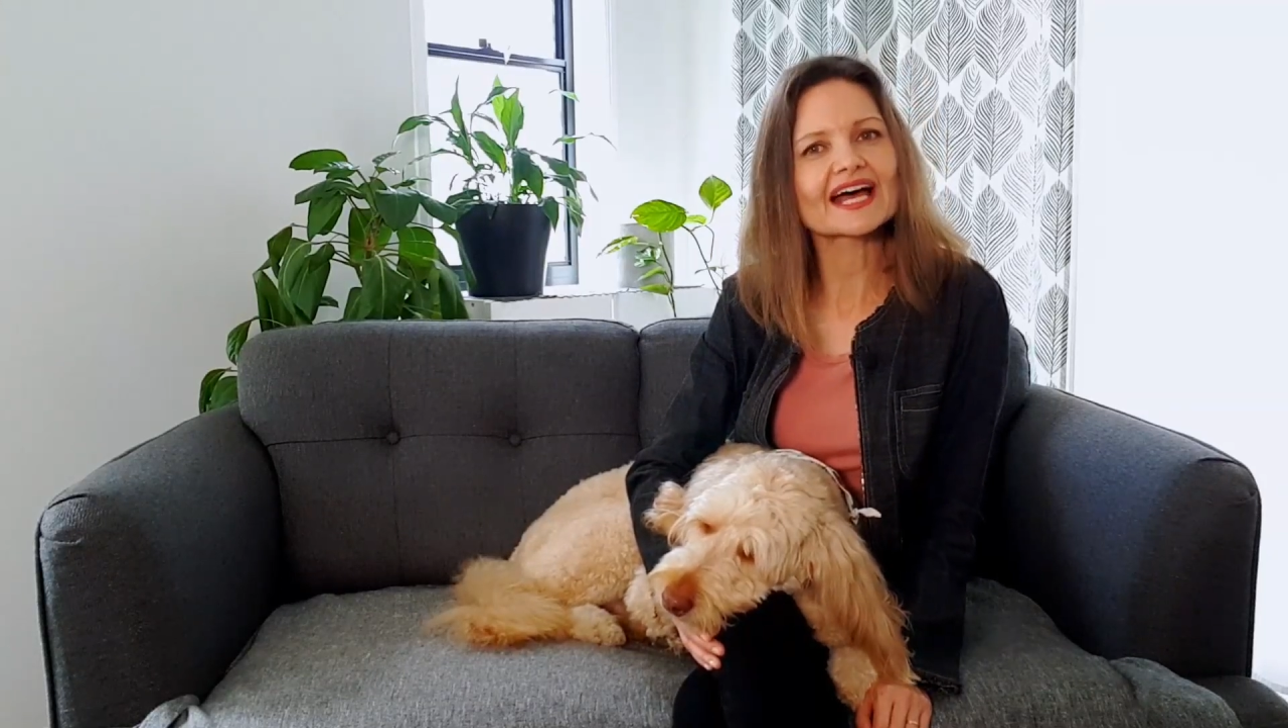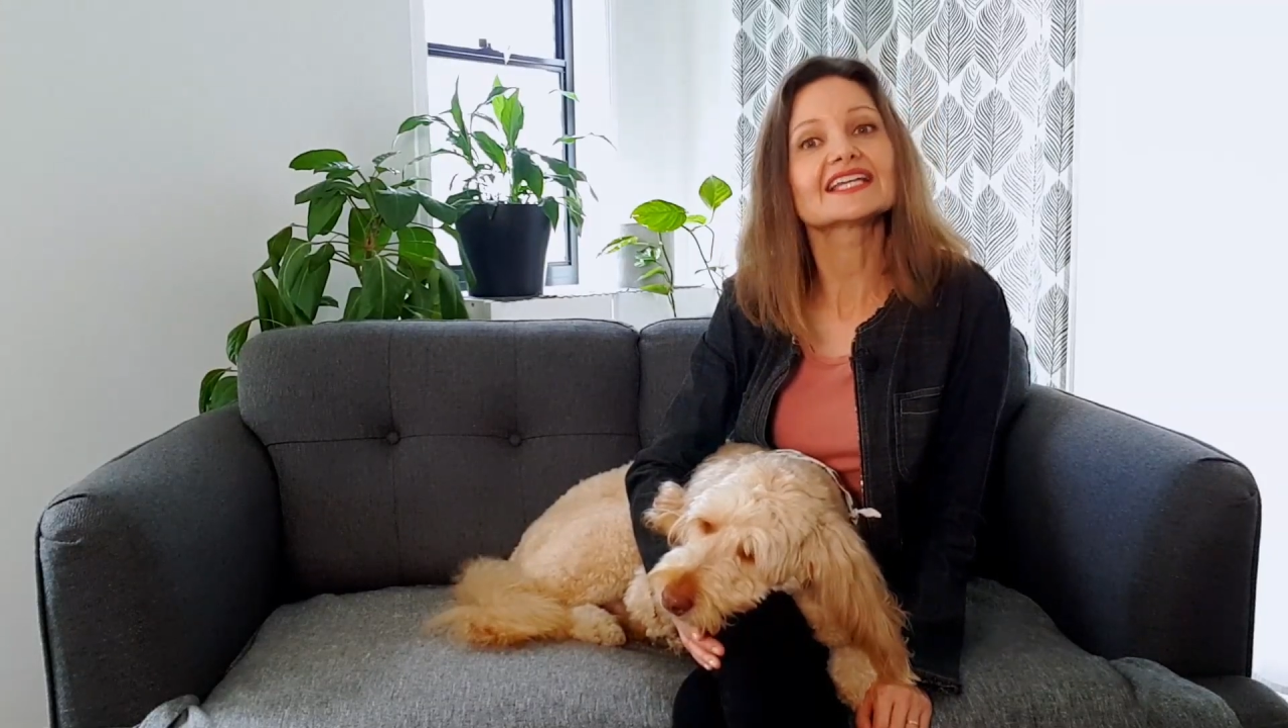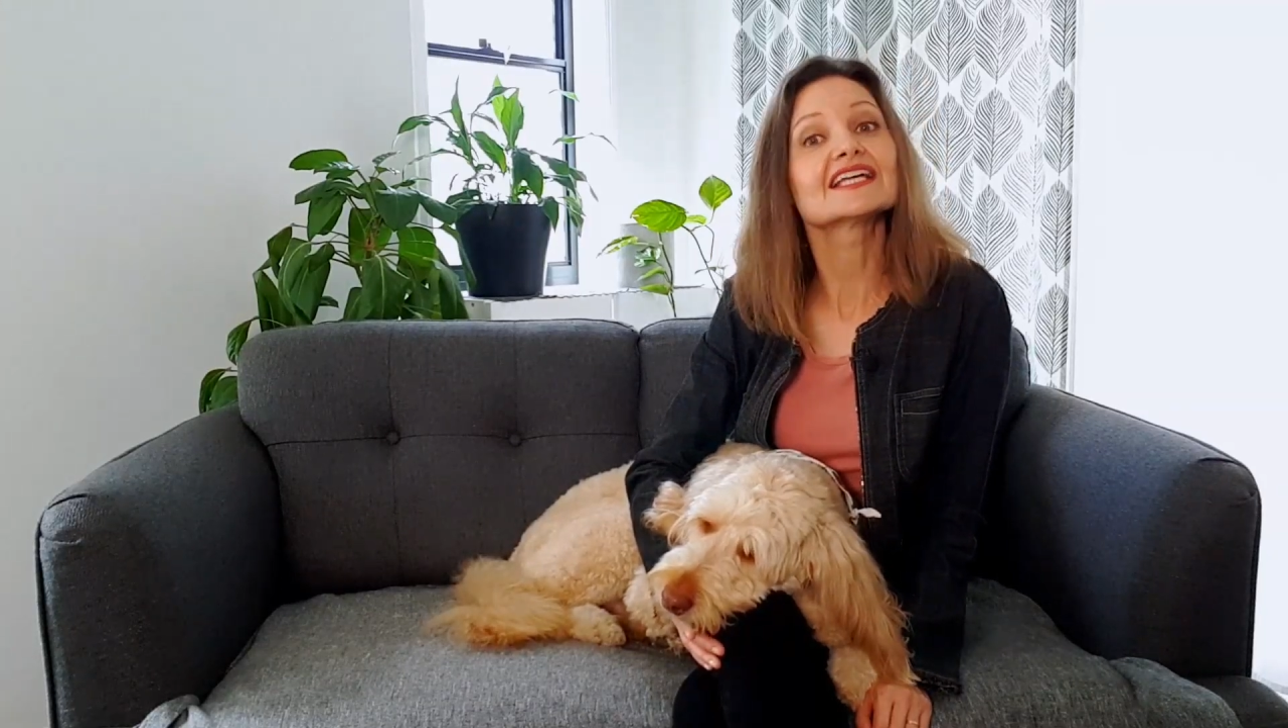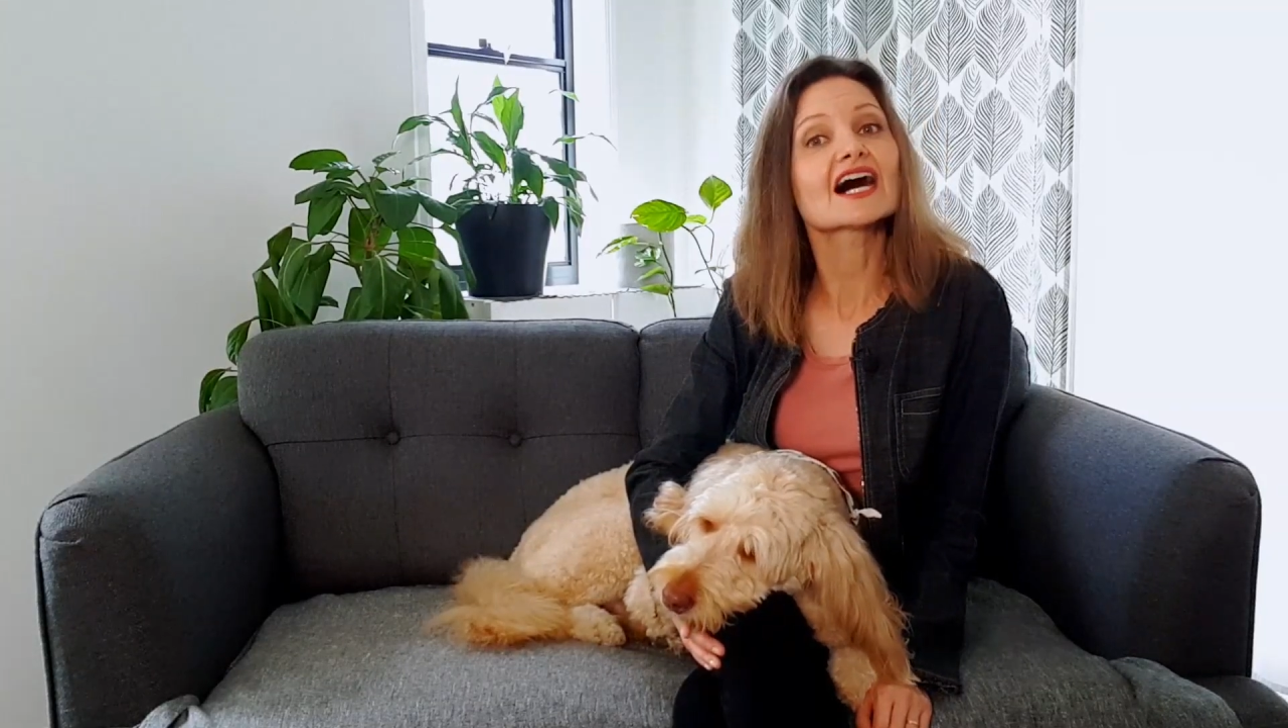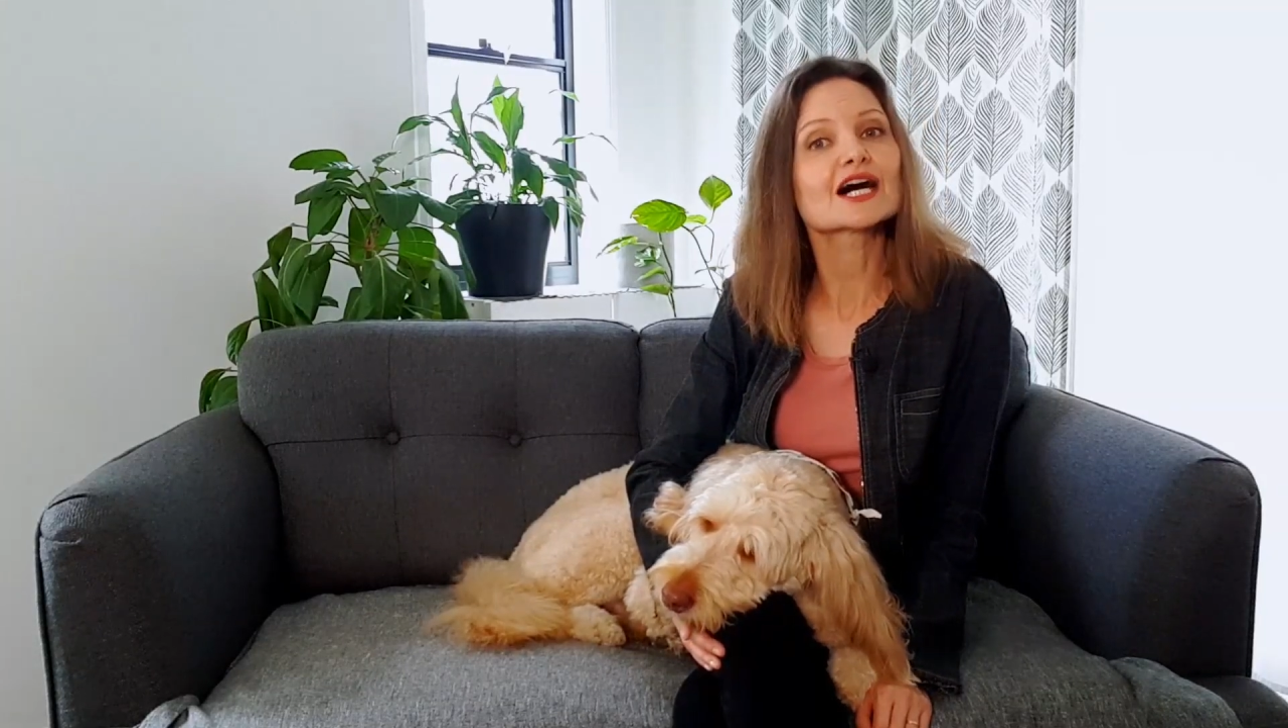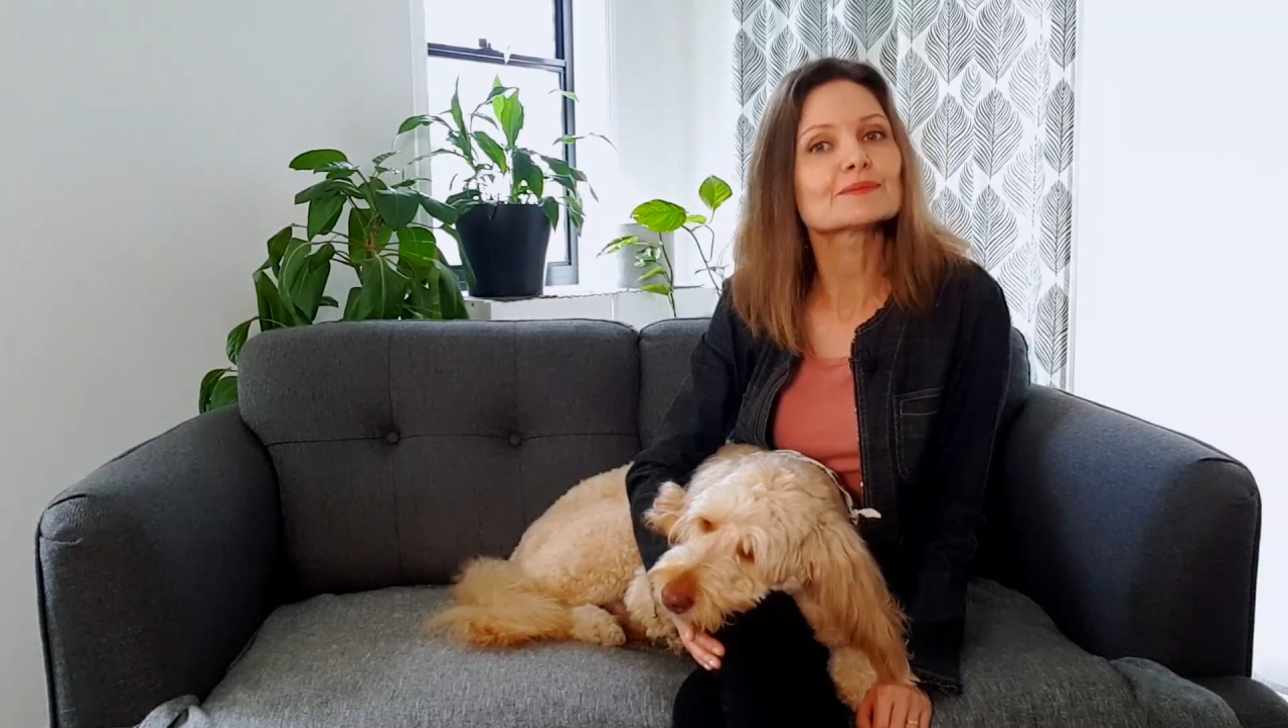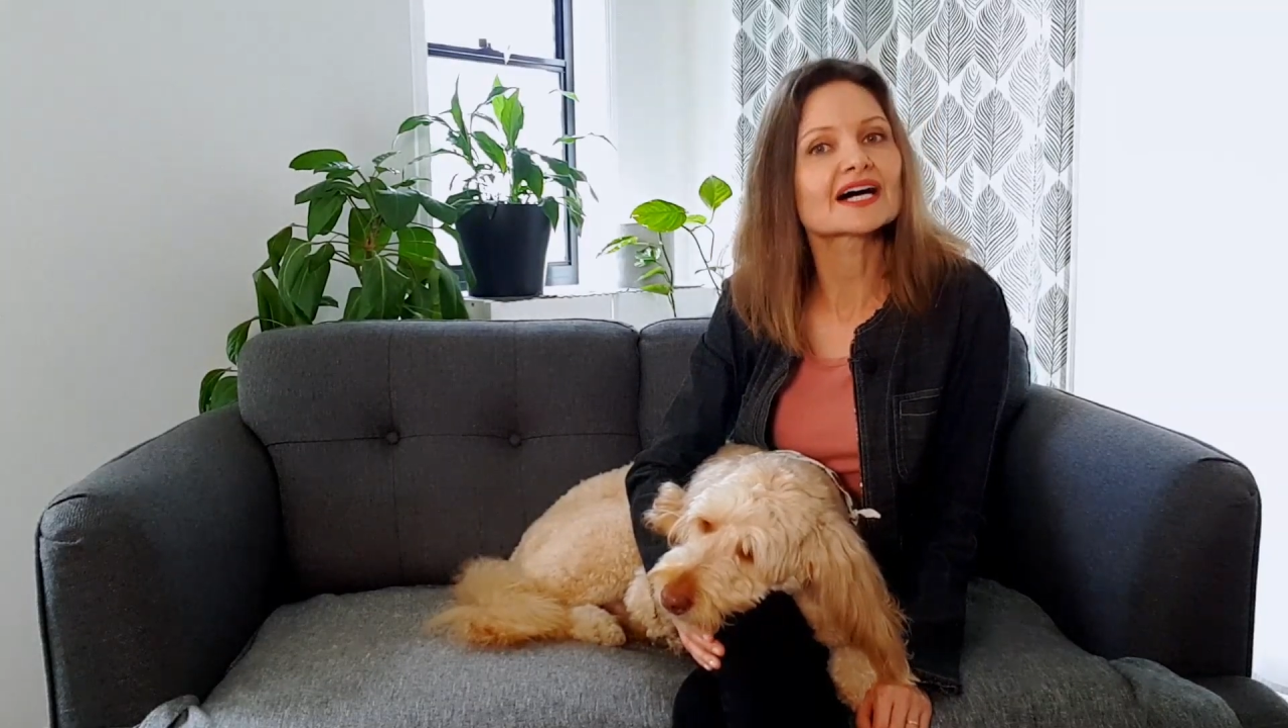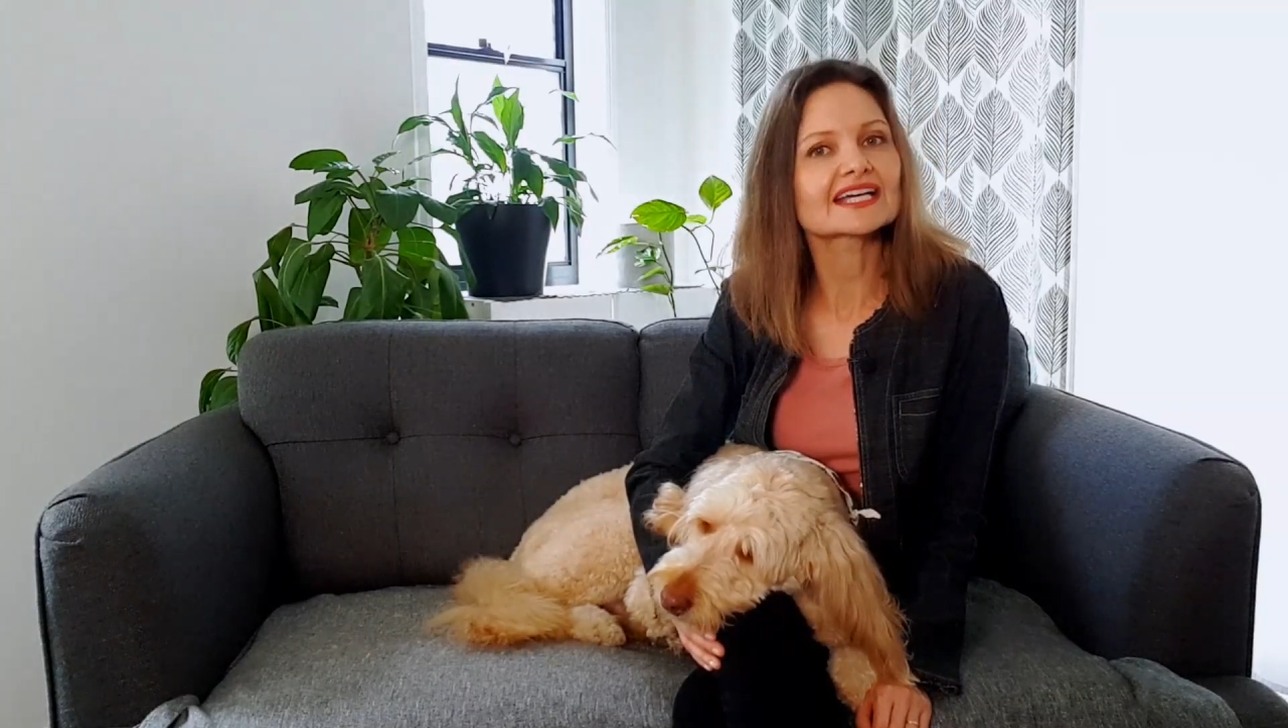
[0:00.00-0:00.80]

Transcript: and I might